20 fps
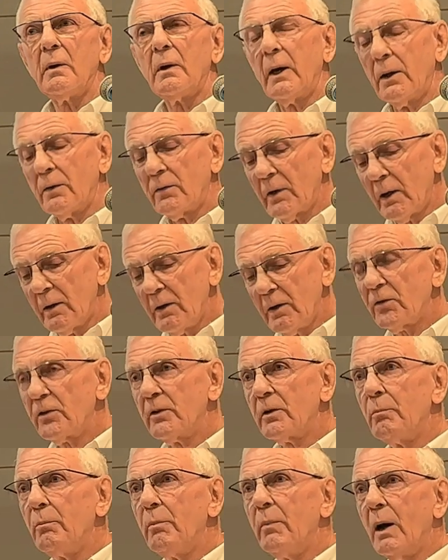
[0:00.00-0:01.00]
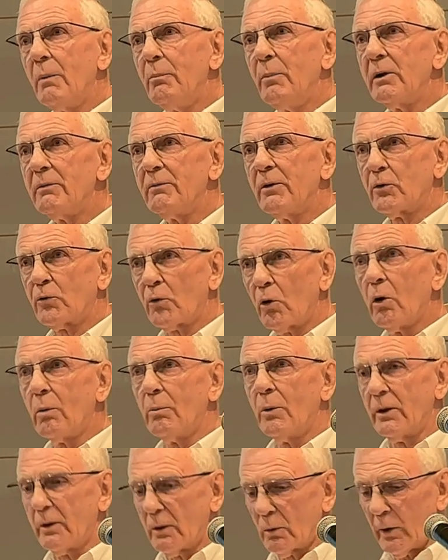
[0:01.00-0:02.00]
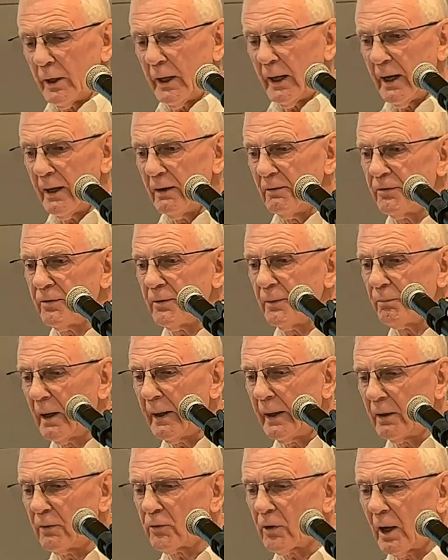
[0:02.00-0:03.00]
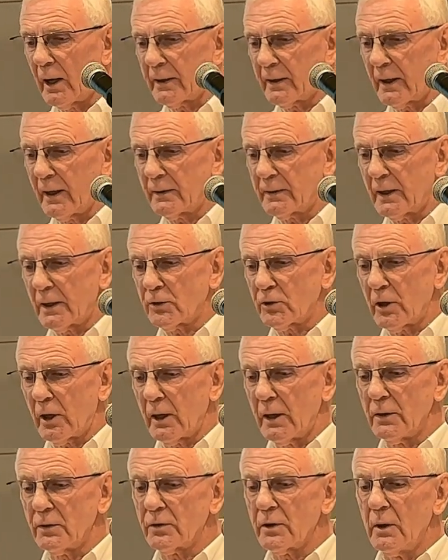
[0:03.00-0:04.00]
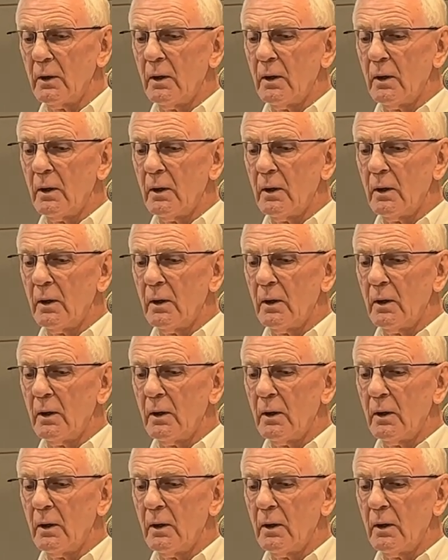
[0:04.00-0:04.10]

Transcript: And so this is a bit of a trauma that we have in trying to get that change.